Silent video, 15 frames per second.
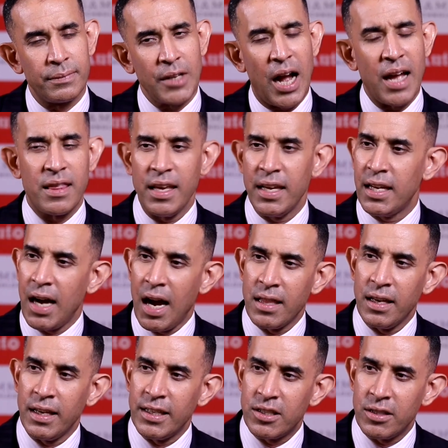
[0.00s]
I think
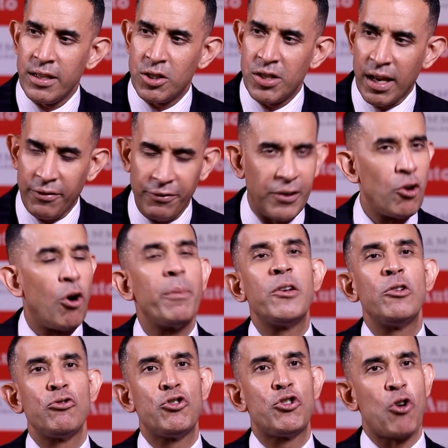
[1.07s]
it's done a
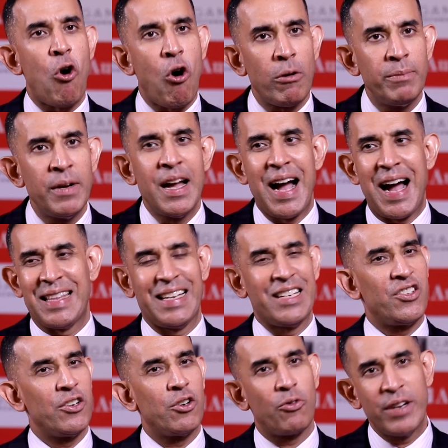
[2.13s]
phenomenal job. I think
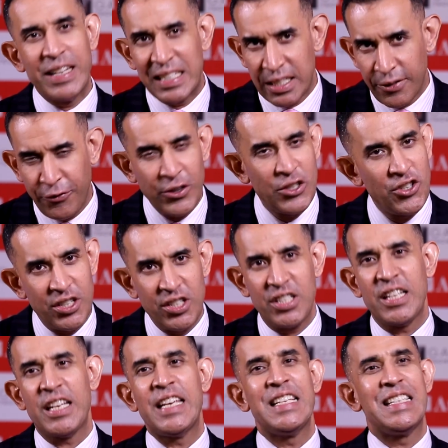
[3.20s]
it's increased
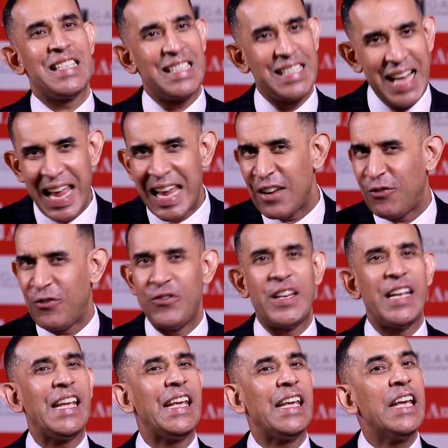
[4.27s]
efficiency,
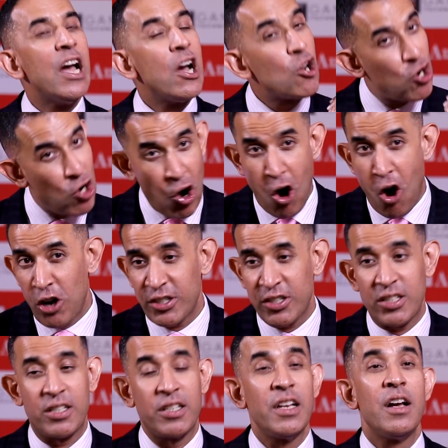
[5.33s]
safety,
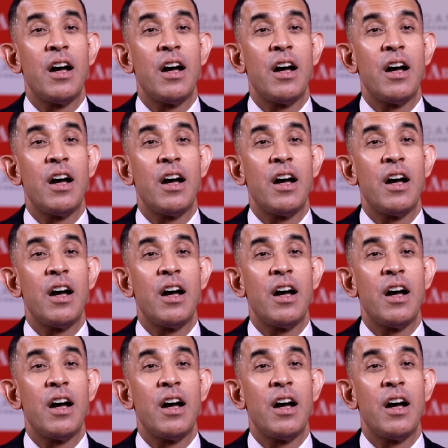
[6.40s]
cost.